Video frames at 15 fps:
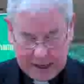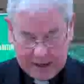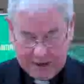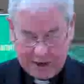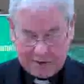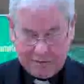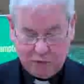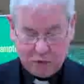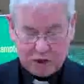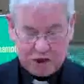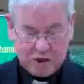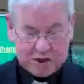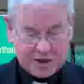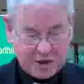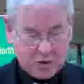The
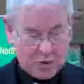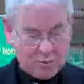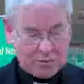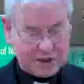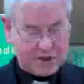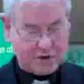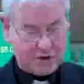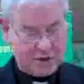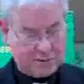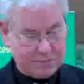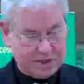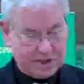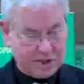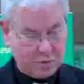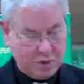unfortunate schoolmistress,
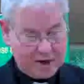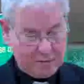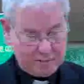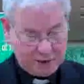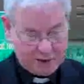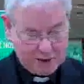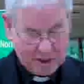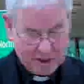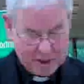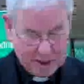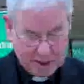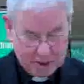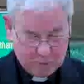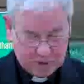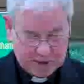Mrs. Whitman,
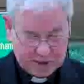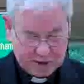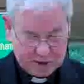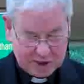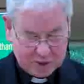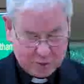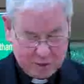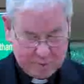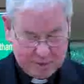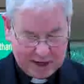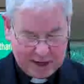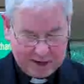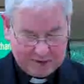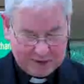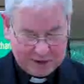was still sweeping
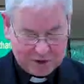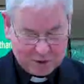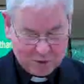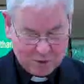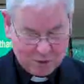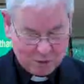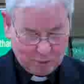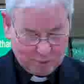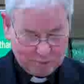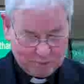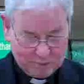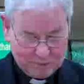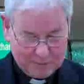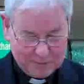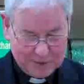out the schoolroom,
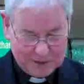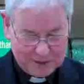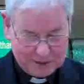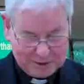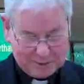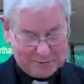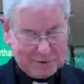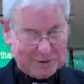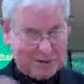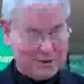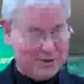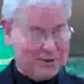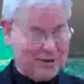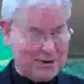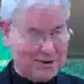
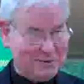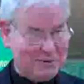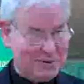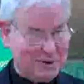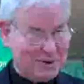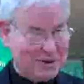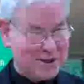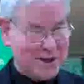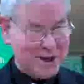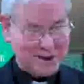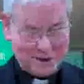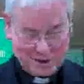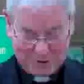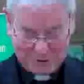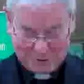because it should have
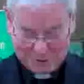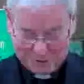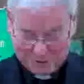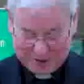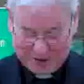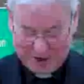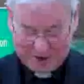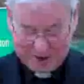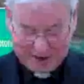started, school should have started